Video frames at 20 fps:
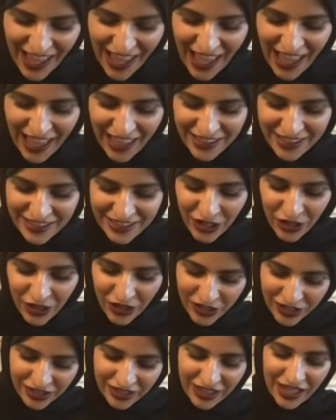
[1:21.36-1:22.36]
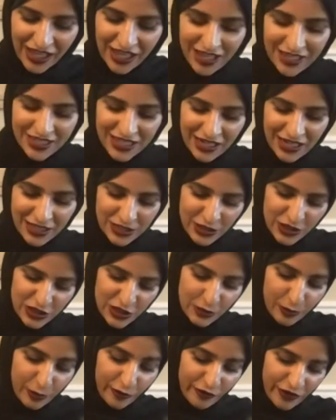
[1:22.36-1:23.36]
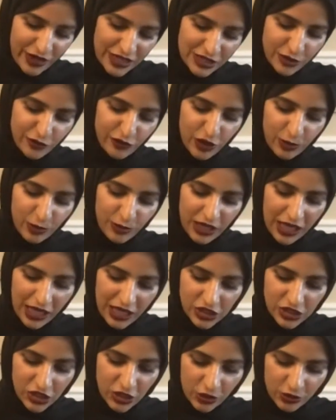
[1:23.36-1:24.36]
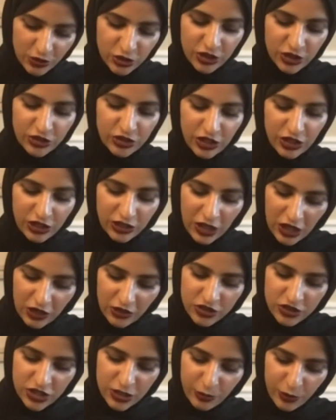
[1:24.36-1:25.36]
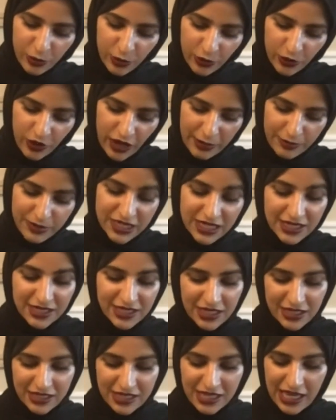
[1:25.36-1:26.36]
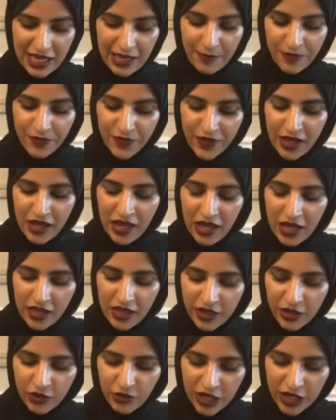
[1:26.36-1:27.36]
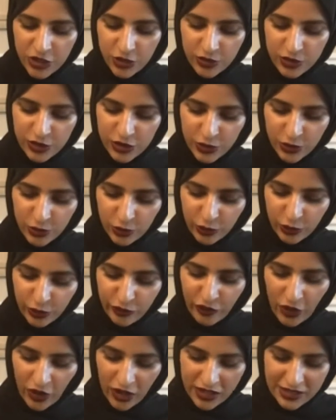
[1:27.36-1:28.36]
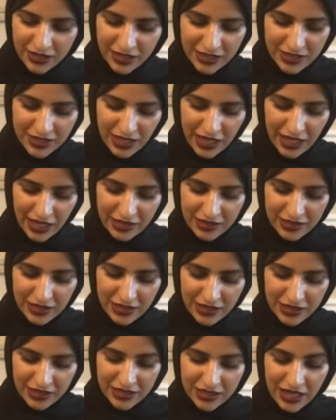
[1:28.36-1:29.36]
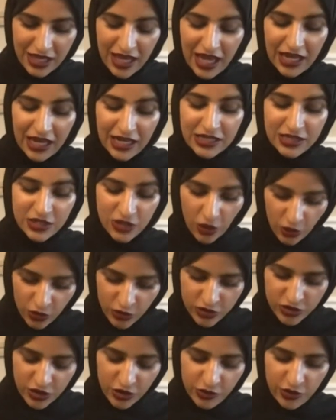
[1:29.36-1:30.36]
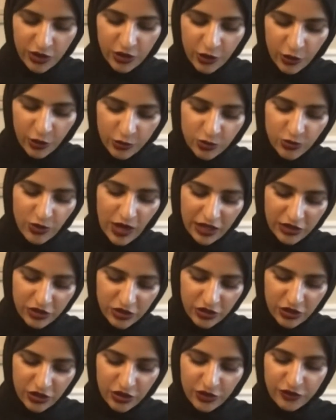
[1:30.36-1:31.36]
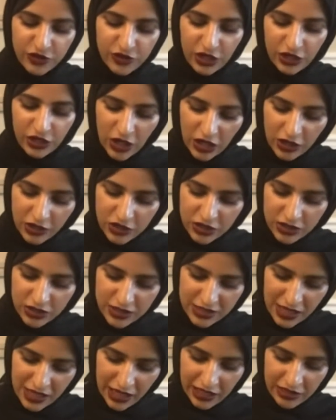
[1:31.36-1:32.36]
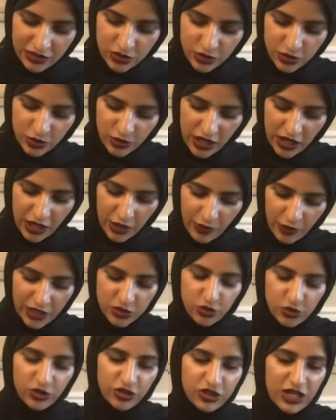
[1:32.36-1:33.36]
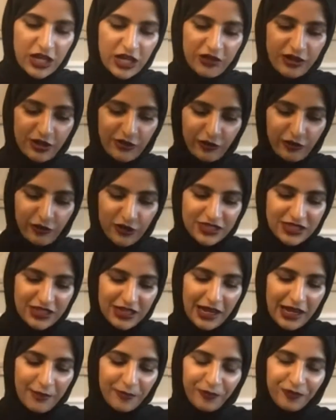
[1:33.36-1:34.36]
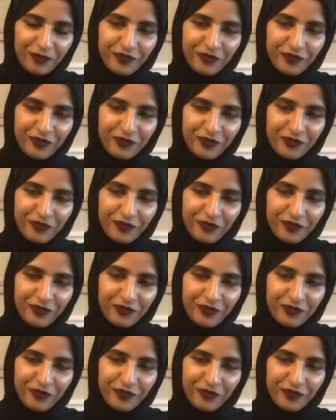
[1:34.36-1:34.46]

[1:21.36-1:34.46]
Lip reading: And currently is an Associate Professor of Communication, Culture, and Technology program, CCT, in the Graduate School of Arts and Sciences. And he's also the co-director of Technology Design Studio at Georgetown University.